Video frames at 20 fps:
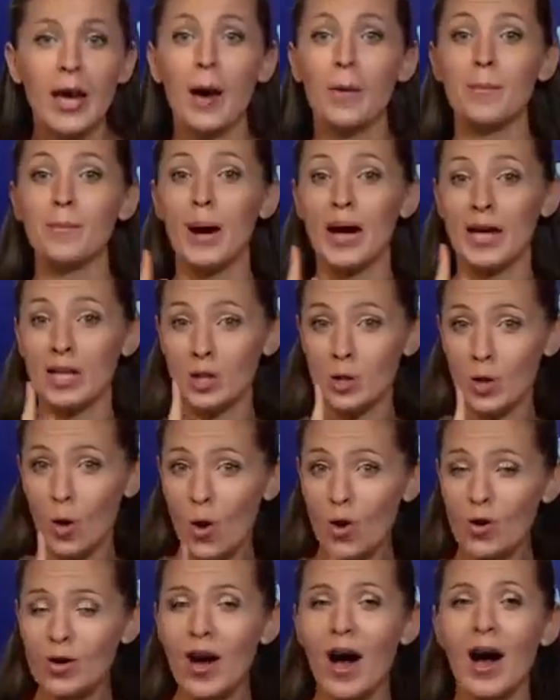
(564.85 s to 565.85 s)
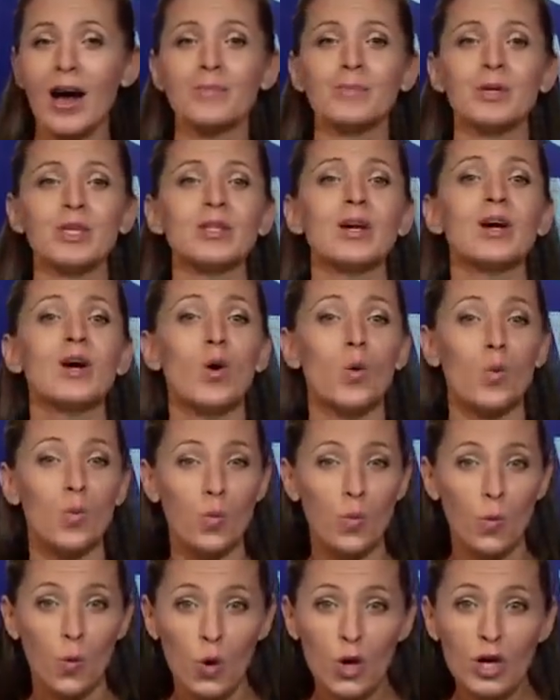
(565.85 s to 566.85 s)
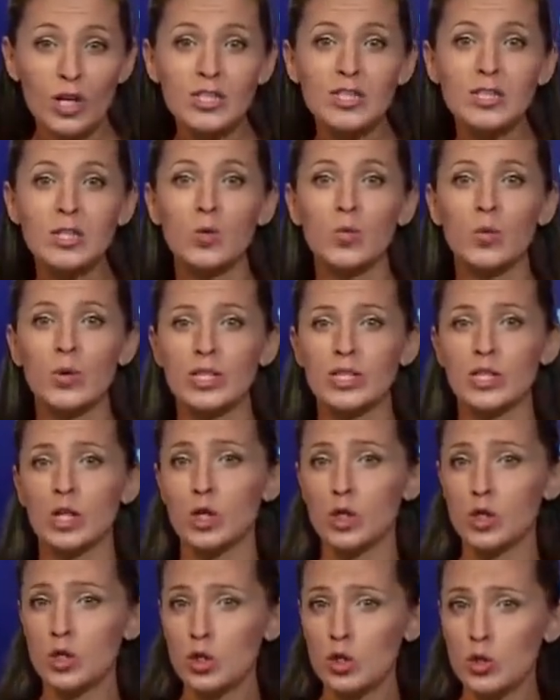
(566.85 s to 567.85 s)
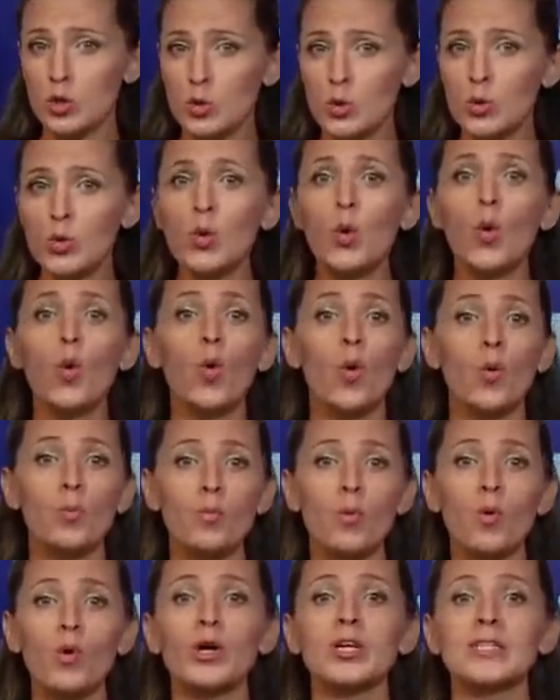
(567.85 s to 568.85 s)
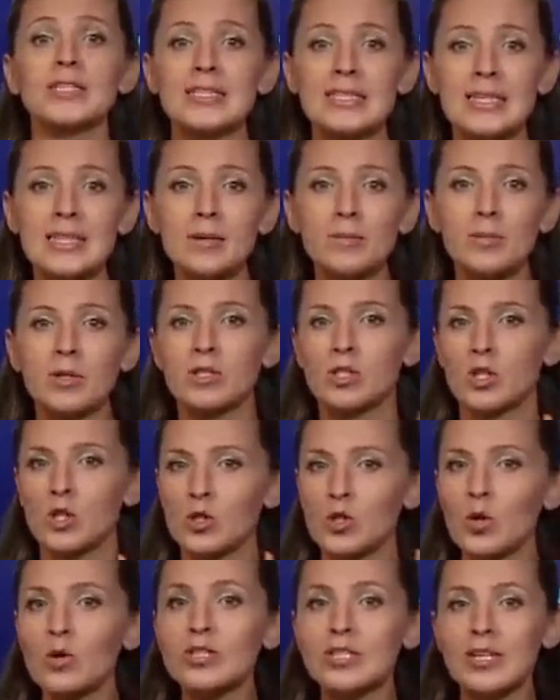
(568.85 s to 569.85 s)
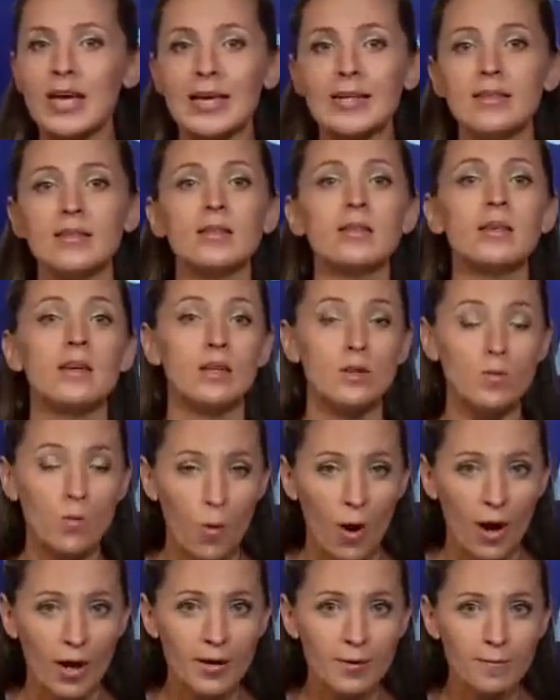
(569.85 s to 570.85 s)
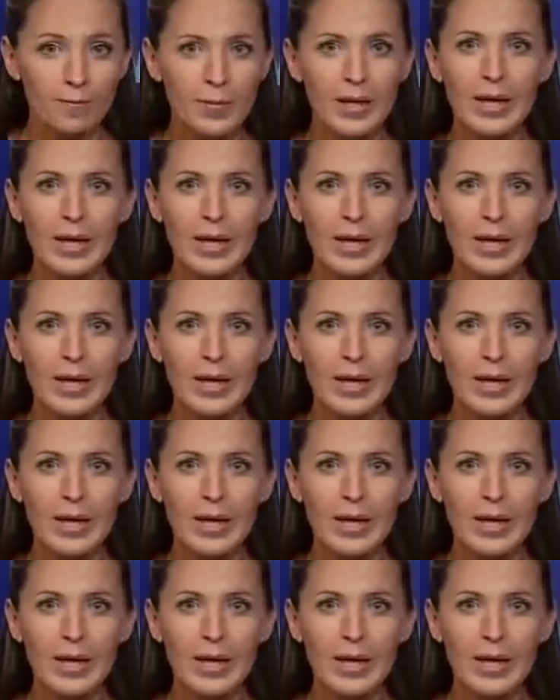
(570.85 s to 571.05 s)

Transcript: by long I mean words with two or more syllables not ending in Y,